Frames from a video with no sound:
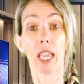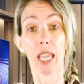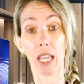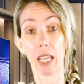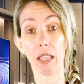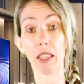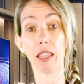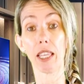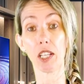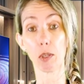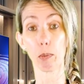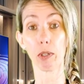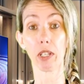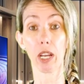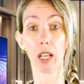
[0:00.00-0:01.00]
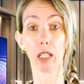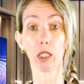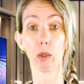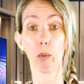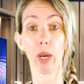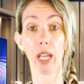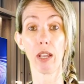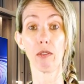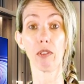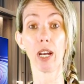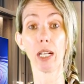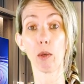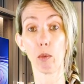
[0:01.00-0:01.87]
in this particular wave, right?